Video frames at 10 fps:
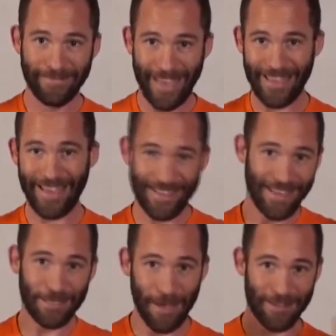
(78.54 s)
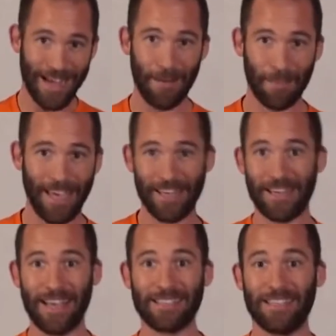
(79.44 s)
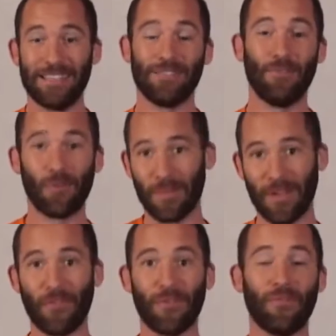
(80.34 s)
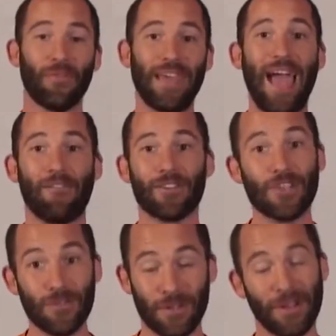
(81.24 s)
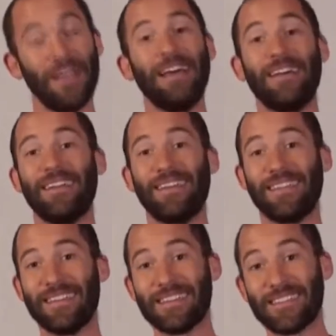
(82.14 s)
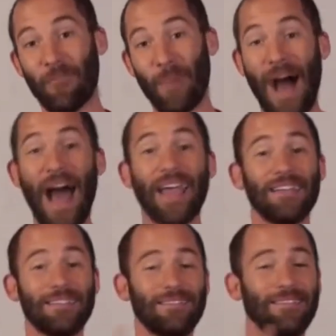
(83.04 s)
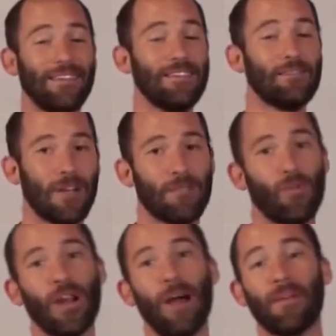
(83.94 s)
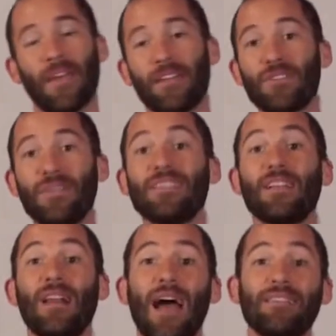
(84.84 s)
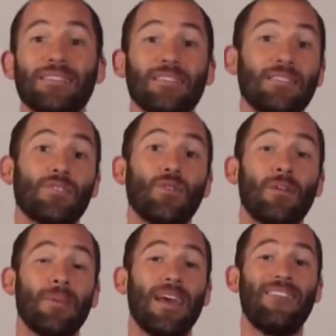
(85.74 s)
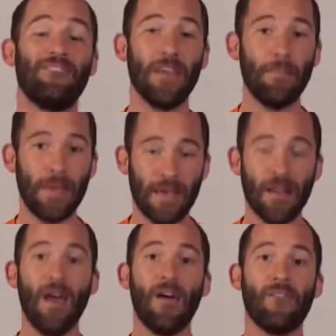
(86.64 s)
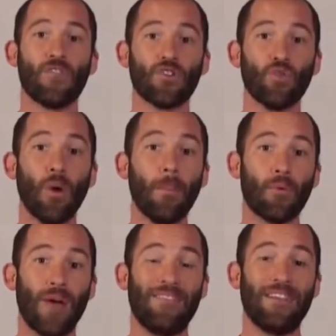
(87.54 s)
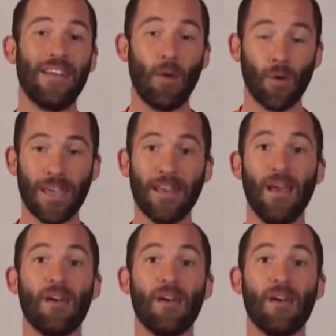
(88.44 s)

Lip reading: That's about as complicated as it is normally for the average user. The stuff behind it is much more complicated. So this class is going to be on VPN, Virtual Private Networking.